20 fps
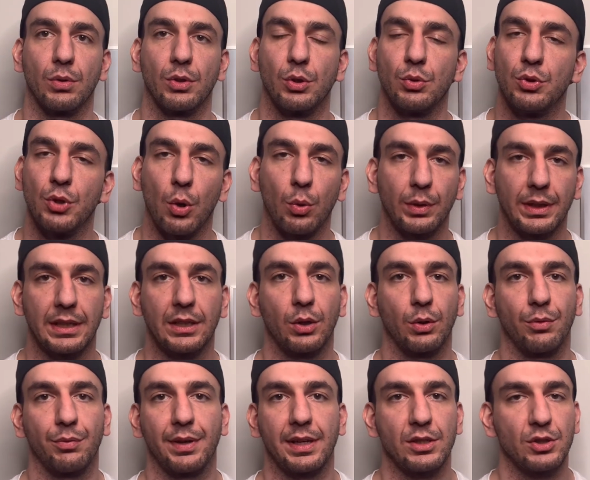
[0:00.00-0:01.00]
You don't need a
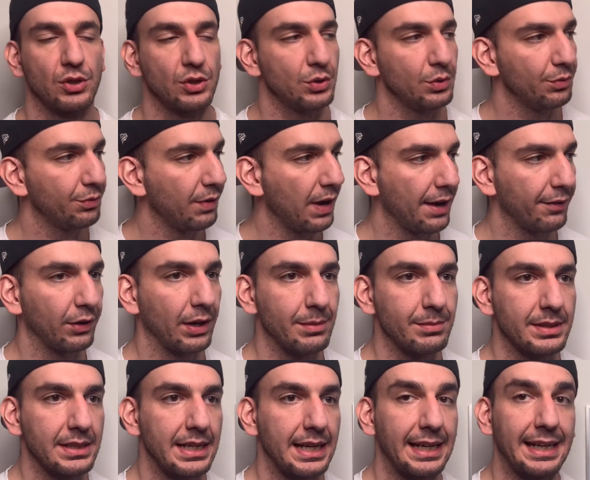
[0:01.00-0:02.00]
loading phase. Just do 5 grams
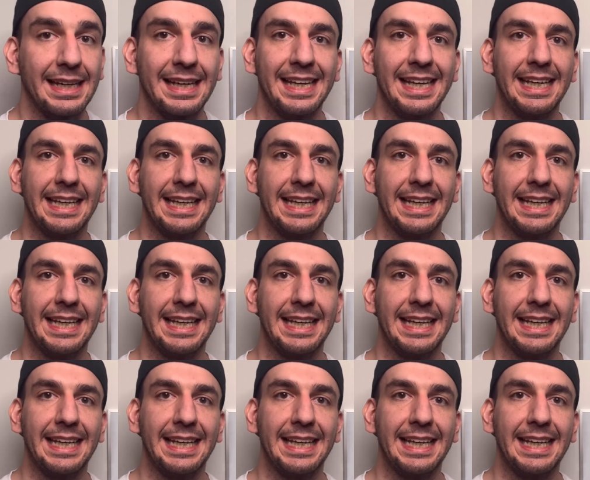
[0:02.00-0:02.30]
a day,